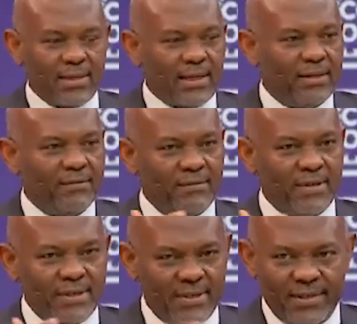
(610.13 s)
I
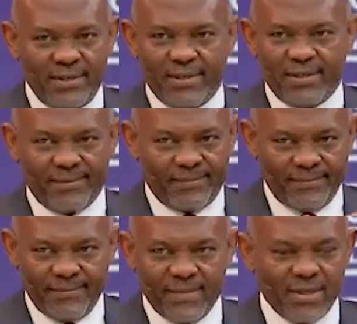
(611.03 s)
invest in the
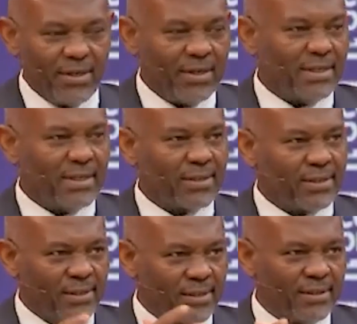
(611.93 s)
oil
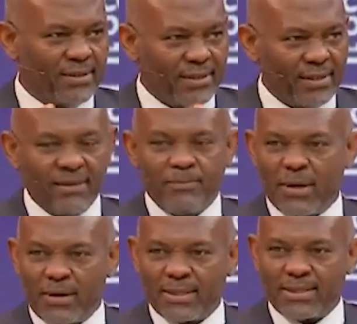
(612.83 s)
sector, the
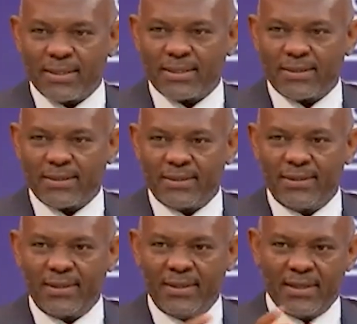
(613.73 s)
power sector,
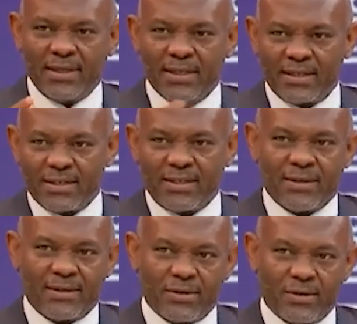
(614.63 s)
and
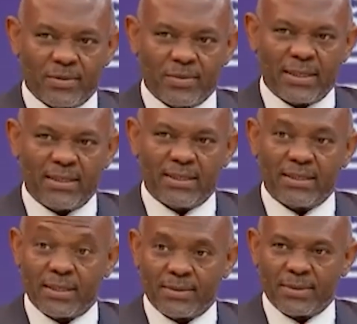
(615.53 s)
hospitality
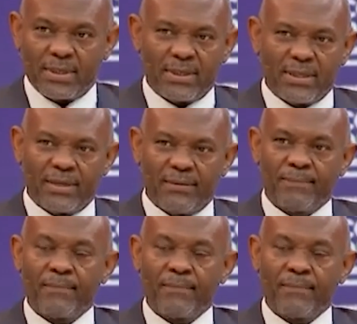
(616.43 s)
and the